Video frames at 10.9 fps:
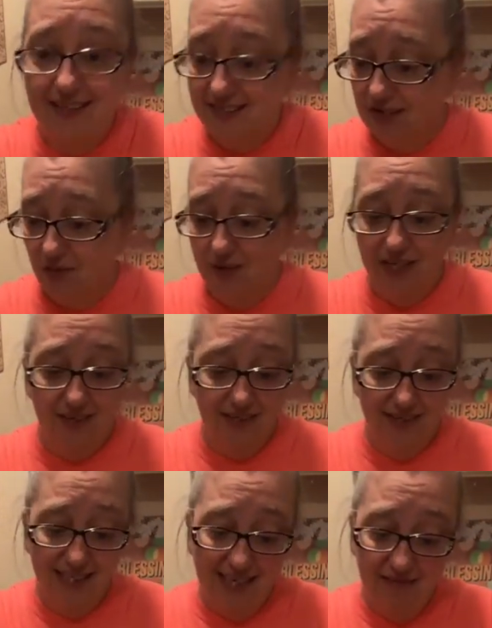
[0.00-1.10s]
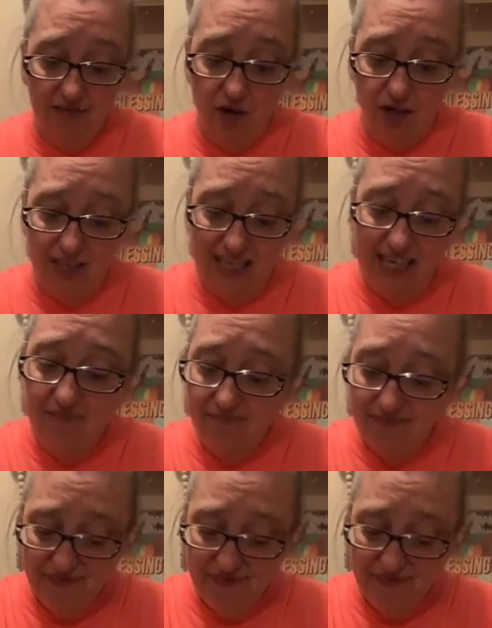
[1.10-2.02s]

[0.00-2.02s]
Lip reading: so we couldn't leave early.